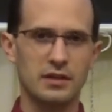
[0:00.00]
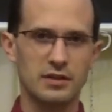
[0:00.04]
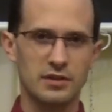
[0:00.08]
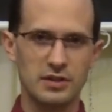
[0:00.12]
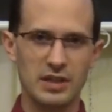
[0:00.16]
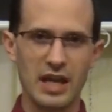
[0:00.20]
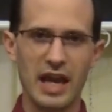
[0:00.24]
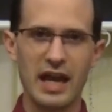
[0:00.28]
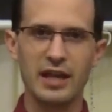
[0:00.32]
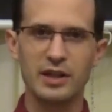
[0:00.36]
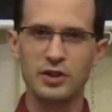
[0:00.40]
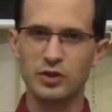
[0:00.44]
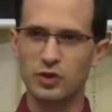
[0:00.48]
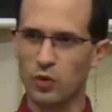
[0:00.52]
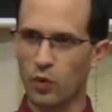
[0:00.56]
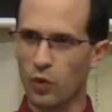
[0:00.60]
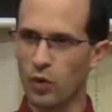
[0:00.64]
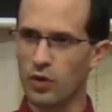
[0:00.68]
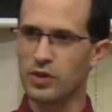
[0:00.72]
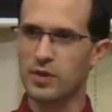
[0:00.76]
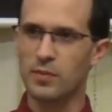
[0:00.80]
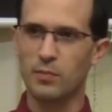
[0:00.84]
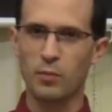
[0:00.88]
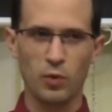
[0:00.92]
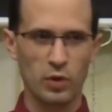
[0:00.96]
tend
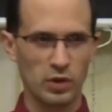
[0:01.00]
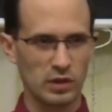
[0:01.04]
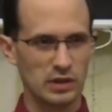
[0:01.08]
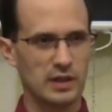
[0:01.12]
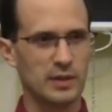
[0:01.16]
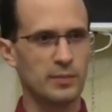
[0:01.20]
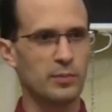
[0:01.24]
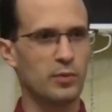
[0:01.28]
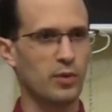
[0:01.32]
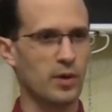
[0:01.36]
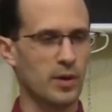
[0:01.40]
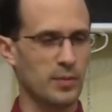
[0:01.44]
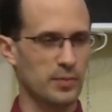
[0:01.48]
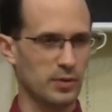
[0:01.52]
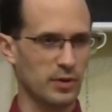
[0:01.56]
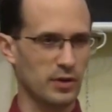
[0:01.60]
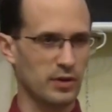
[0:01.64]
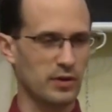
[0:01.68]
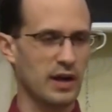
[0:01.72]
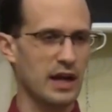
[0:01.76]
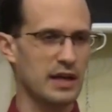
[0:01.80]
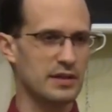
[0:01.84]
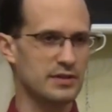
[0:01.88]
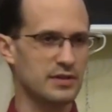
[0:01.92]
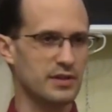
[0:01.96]
toward the more liberal or
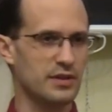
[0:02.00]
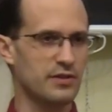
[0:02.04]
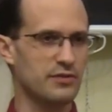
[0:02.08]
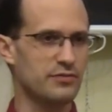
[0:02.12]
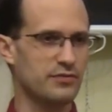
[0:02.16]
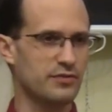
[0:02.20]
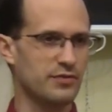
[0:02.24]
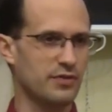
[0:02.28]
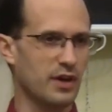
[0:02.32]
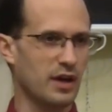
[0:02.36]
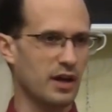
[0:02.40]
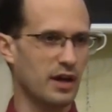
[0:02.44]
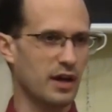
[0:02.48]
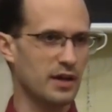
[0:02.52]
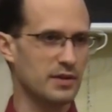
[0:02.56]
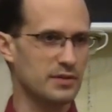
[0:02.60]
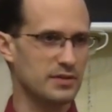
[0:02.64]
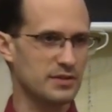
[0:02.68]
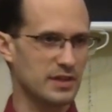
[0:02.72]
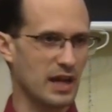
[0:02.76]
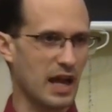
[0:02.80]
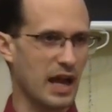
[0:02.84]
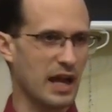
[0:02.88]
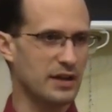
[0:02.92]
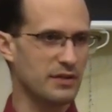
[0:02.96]
progressive
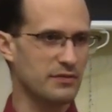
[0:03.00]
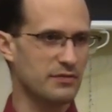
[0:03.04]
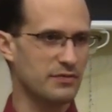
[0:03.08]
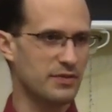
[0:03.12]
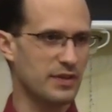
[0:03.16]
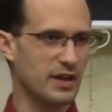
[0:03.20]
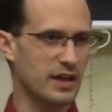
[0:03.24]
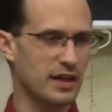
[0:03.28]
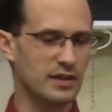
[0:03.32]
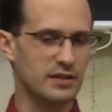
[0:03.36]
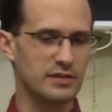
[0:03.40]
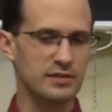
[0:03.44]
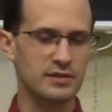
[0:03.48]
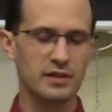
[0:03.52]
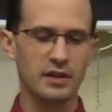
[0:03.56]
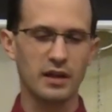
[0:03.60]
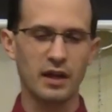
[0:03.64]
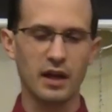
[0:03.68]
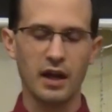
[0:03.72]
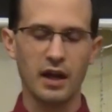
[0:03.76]
side of things.